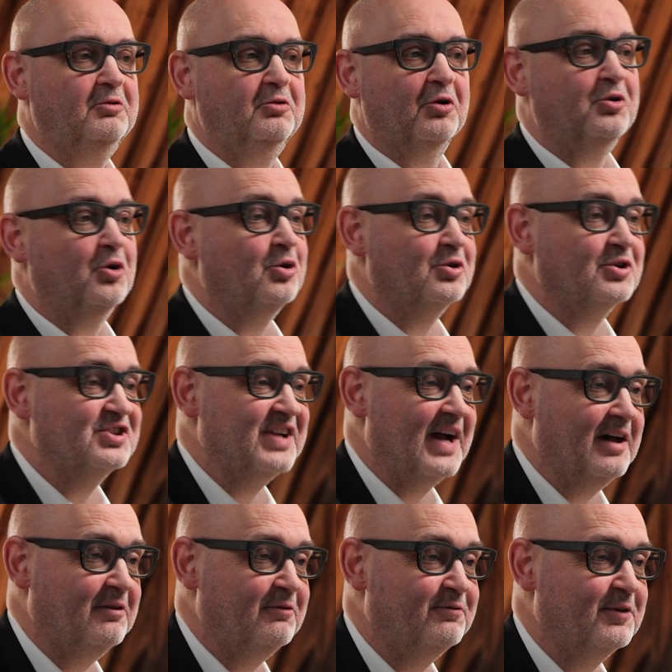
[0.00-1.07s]
your younger
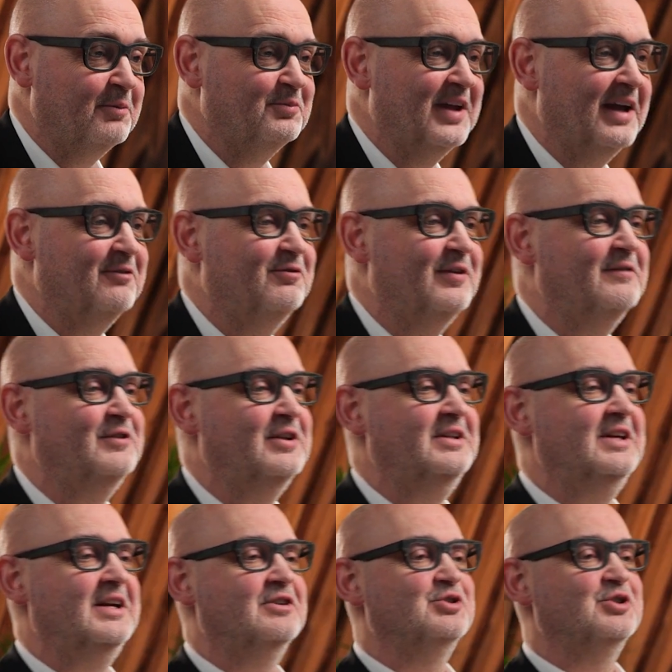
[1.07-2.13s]
self from 10, 15
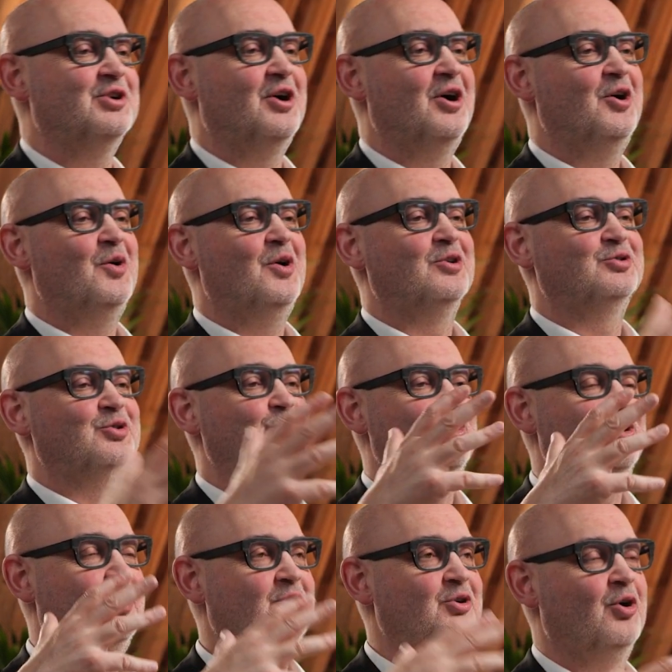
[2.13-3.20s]
years ago, or to
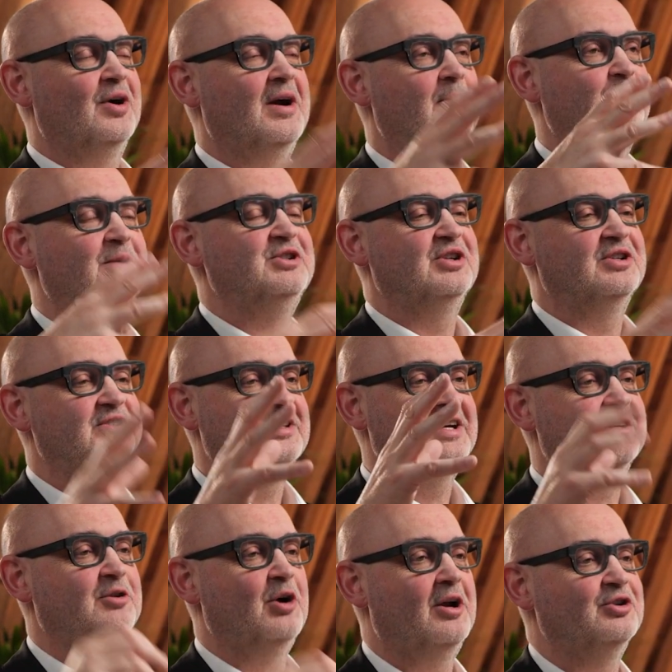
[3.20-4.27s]
young, ambitious
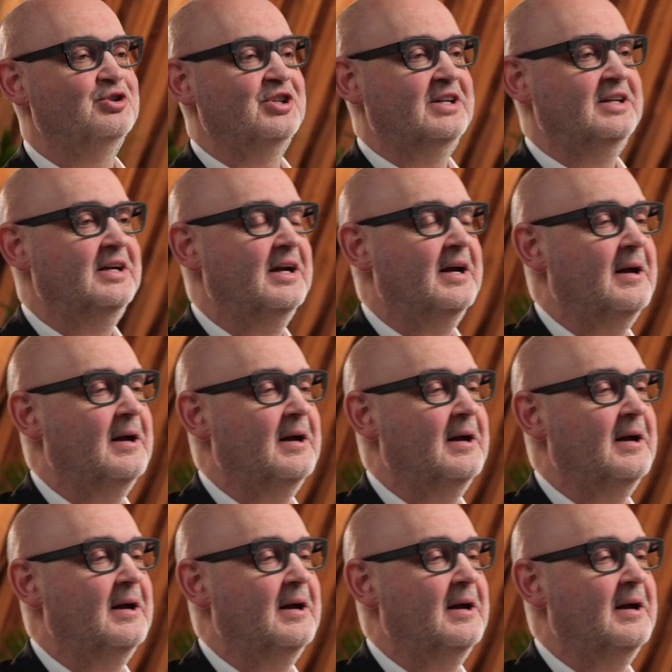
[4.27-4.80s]
technology